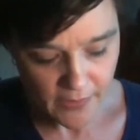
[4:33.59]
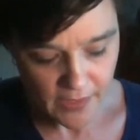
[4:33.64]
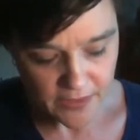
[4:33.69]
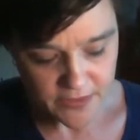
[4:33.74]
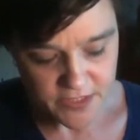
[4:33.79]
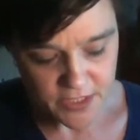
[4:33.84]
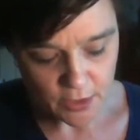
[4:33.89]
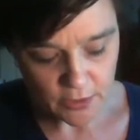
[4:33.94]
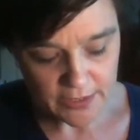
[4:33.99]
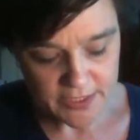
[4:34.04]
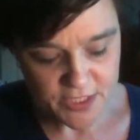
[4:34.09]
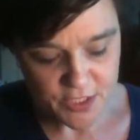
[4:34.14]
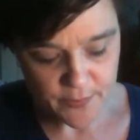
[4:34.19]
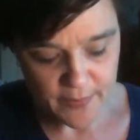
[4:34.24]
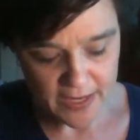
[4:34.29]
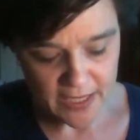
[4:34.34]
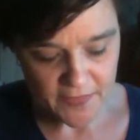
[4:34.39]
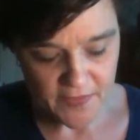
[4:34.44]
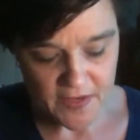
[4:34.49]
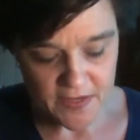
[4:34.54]
So to
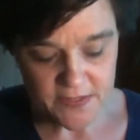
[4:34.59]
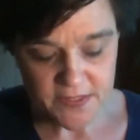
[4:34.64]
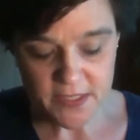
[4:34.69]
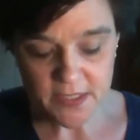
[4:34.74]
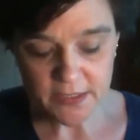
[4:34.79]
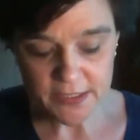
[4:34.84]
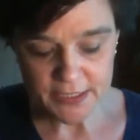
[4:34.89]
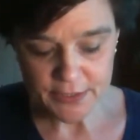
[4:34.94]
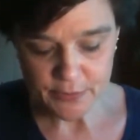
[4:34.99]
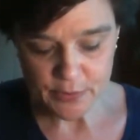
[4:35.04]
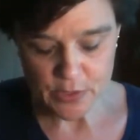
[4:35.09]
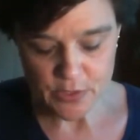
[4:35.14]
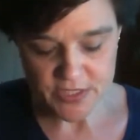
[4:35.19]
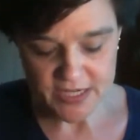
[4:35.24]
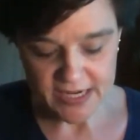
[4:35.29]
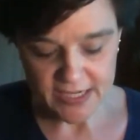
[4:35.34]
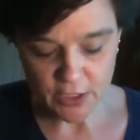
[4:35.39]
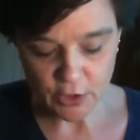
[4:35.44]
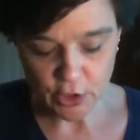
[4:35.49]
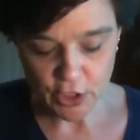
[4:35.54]
make things clearer,
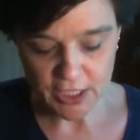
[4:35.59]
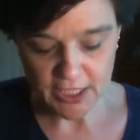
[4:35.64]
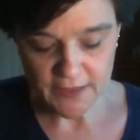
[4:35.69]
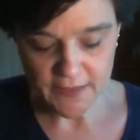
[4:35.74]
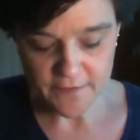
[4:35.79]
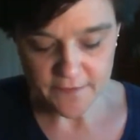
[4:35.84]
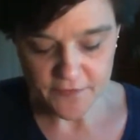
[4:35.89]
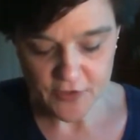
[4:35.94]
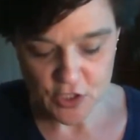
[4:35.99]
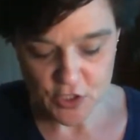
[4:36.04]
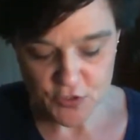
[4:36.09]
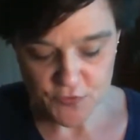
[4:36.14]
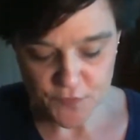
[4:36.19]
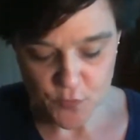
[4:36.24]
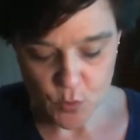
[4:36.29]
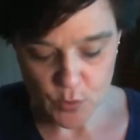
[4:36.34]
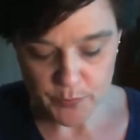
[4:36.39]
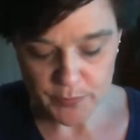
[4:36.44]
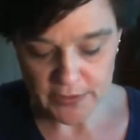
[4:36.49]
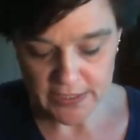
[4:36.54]
take a look at the first
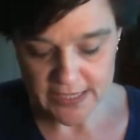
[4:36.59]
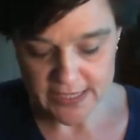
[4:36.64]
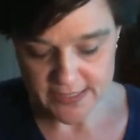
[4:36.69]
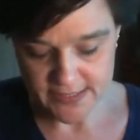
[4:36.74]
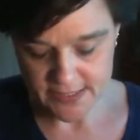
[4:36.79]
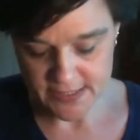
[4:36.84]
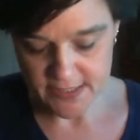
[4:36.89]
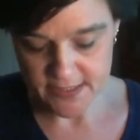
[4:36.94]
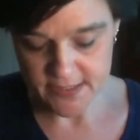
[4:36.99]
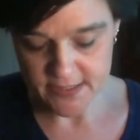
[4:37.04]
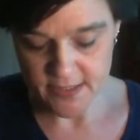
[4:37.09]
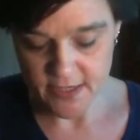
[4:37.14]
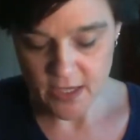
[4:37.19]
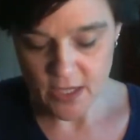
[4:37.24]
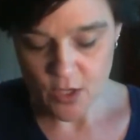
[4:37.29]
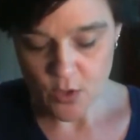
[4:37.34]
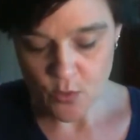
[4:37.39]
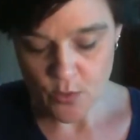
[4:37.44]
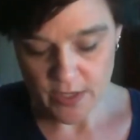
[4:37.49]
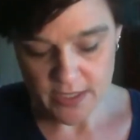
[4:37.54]
4 places
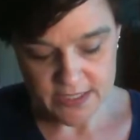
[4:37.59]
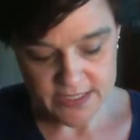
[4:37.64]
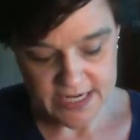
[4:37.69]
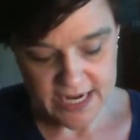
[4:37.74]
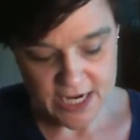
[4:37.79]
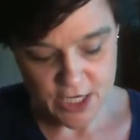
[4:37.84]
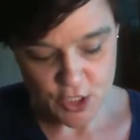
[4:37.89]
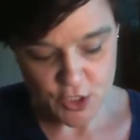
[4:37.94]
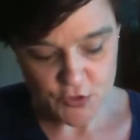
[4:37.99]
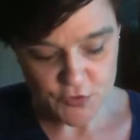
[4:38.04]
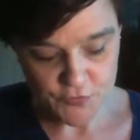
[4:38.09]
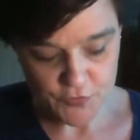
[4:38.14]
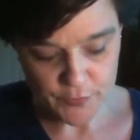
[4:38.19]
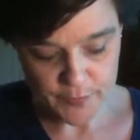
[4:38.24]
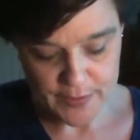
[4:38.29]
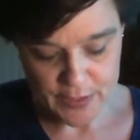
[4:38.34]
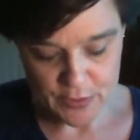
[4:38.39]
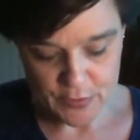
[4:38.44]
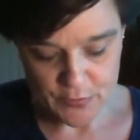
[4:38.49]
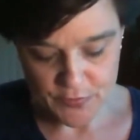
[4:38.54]
or containers for
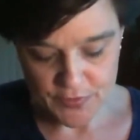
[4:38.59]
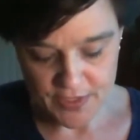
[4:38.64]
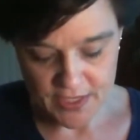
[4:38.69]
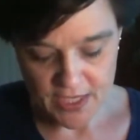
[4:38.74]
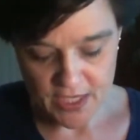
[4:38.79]
both.